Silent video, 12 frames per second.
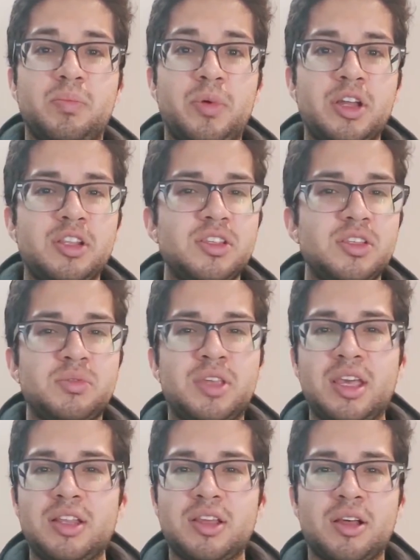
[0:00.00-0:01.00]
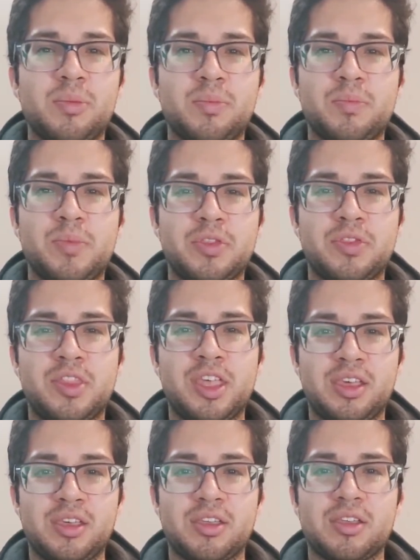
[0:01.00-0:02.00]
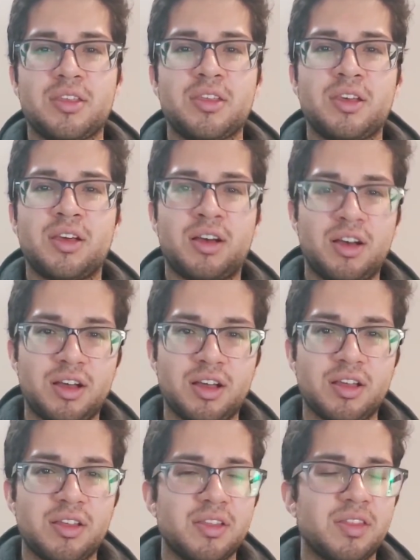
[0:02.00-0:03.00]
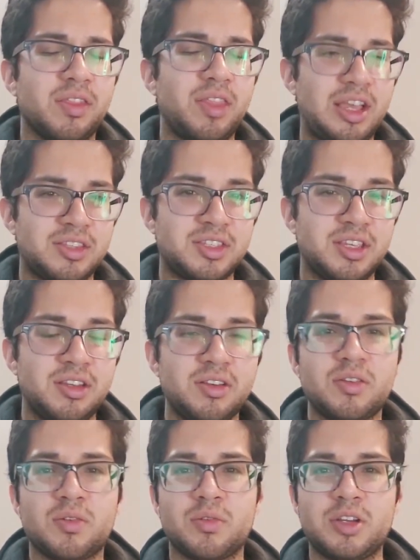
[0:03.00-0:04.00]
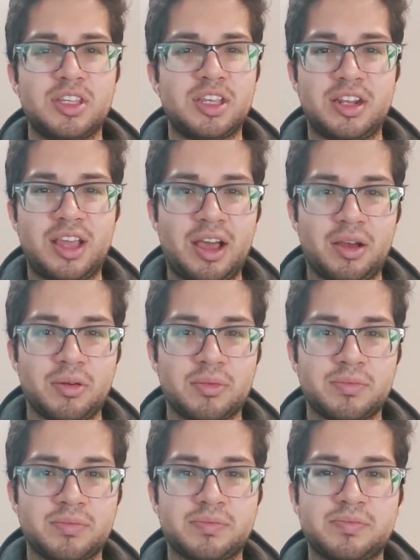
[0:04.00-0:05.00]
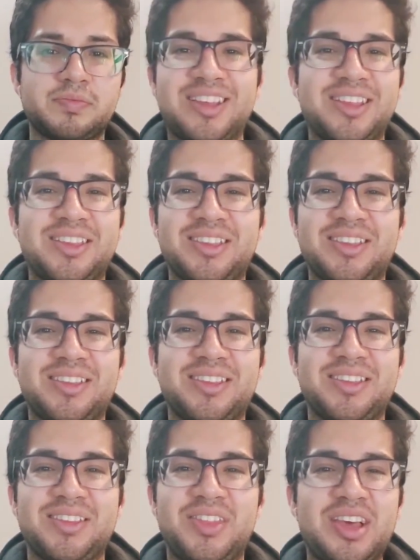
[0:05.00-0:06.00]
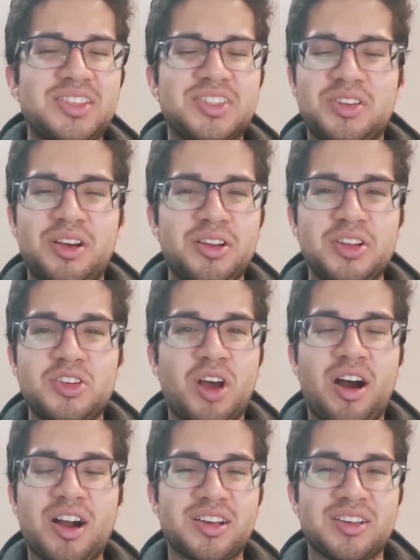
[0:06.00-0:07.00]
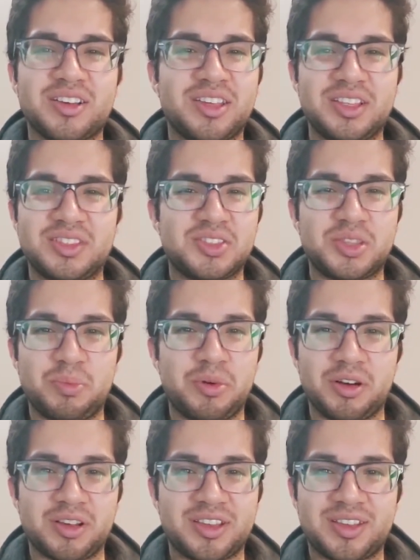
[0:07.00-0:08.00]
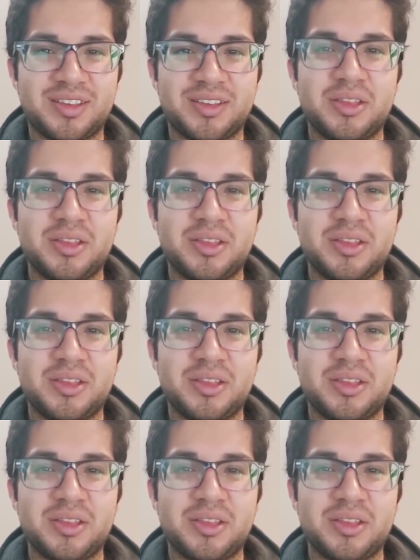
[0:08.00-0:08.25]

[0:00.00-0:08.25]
But you can't help but think, that's it, reading it now. That's not a knock against the book,